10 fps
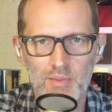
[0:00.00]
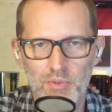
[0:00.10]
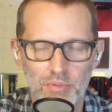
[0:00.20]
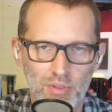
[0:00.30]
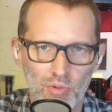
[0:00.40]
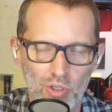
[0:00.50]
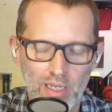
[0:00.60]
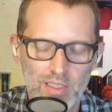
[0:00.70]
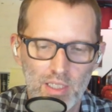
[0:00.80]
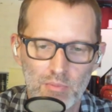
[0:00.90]
the pre roll
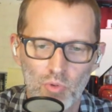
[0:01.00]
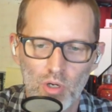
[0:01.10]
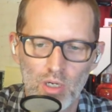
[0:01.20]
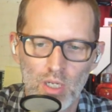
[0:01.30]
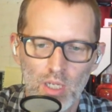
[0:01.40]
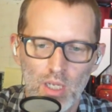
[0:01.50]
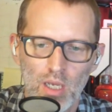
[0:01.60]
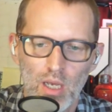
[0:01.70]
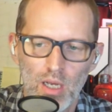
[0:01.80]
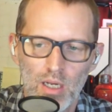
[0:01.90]
ads anymore.
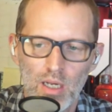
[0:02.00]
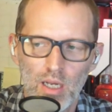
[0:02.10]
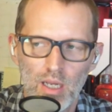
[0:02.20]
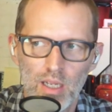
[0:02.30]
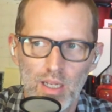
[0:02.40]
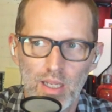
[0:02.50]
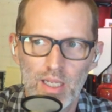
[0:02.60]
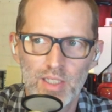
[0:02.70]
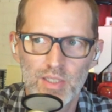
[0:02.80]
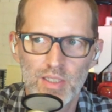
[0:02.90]
Uh,
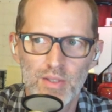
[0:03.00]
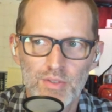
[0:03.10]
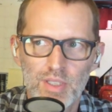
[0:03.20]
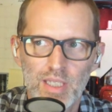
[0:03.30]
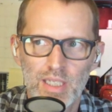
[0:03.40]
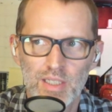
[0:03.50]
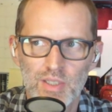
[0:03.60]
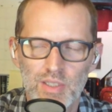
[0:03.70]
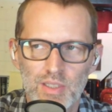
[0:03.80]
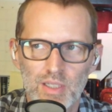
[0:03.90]
it is another thing in a
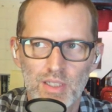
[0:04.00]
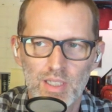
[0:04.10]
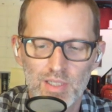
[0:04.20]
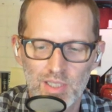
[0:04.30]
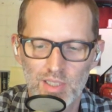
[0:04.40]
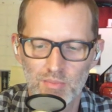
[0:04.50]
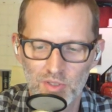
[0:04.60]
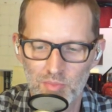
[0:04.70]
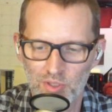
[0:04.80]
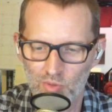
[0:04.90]
in a system
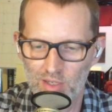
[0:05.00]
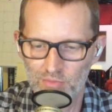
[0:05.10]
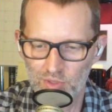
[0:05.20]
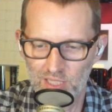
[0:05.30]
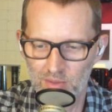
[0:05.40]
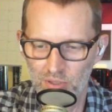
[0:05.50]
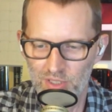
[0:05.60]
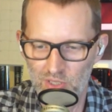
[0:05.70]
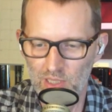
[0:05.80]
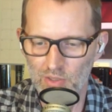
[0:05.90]
that's been around for 10
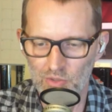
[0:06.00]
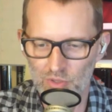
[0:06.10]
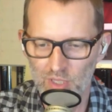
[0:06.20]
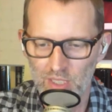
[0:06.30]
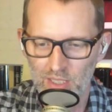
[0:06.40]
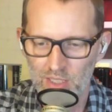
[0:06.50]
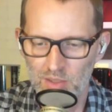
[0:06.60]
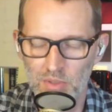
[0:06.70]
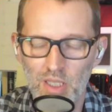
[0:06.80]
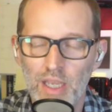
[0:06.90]
plus years to
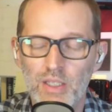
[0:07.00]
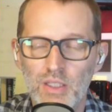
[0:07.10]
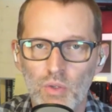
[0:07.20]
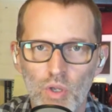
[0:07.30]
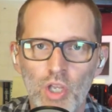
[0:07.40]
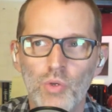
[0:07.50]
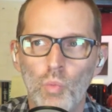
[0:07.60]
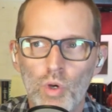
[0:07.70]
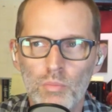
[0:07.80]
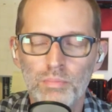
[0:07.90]
be like
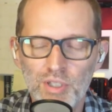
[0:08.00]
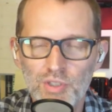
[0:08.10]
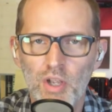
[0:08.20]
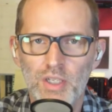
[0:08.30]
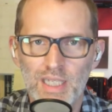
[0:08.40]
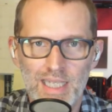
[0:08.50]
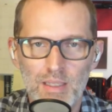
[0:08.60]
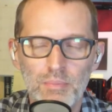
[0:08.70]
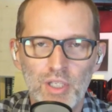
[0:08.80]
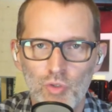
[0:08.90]
we're built on
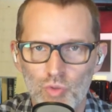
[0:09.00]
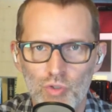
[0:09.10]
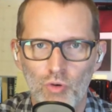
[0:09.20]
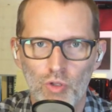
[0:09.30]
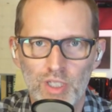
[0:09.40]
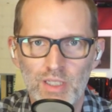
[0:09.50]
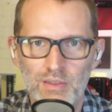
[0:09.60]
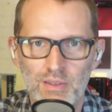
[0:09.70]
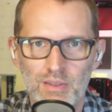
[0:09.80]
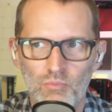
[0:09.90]
keeping you scrolling
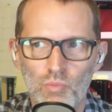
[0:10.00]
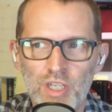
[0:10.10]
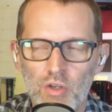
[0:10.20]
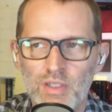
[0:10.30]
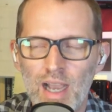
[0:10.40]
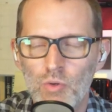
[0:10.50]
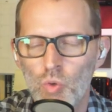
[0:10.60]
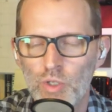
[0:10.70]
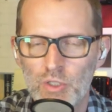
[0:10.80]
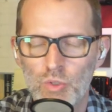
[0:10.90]
we are now
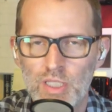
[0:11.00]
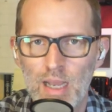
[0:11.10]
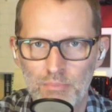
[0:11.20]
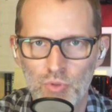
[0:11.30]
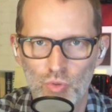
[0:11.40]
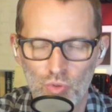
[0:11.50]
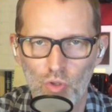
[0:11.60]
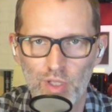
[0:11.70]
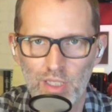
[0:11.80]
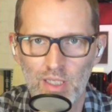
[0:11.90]
going to stop you
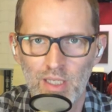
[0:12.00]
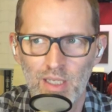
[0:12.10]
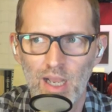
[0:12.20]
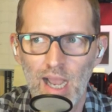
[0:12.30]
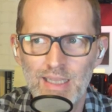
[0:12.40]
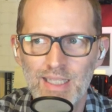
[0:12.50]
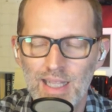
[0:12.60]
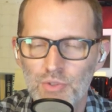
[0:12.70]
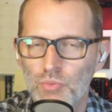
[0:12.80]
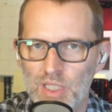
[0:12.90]
scrolling i think
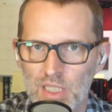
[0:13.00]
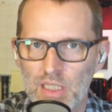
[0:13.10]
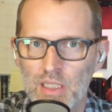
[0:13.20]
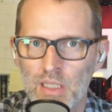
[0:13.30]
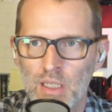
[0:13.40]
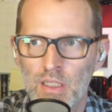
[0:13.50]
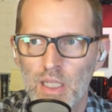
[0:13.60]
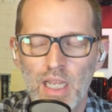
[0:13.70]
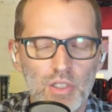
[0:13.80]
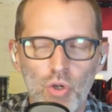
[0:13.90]
that's risky
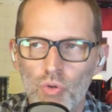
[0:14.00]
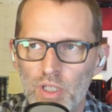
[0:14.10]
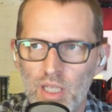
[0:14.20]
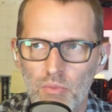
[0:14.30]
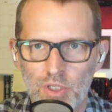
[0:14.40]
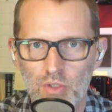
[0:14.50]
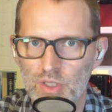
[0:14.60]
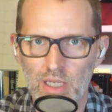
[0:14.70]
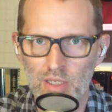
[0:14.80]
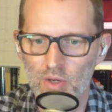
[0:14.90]
like I totally get what you're
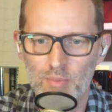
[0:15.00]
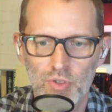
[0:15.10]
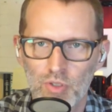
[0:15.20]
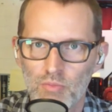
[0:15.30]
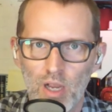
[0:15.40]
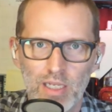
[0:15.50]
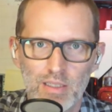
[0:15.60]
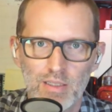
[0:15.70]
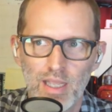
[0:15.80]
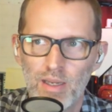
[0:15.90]
saying. You're absolutely right.
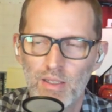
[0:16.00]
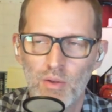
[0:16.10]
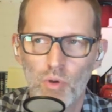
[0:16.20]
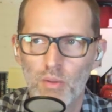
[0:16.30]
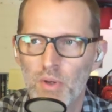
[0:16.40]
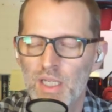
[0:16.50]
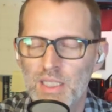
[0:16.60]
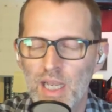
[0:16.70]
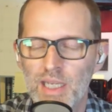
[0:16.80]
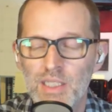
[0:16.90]
They they want to
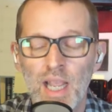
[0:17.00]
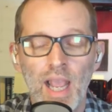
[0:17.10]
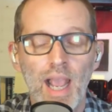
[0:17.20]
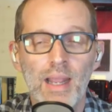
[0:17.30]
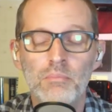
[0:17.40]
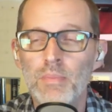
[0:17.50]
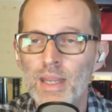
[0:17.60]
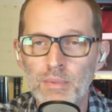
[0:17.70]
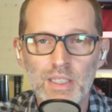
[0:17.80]
monetize and maybe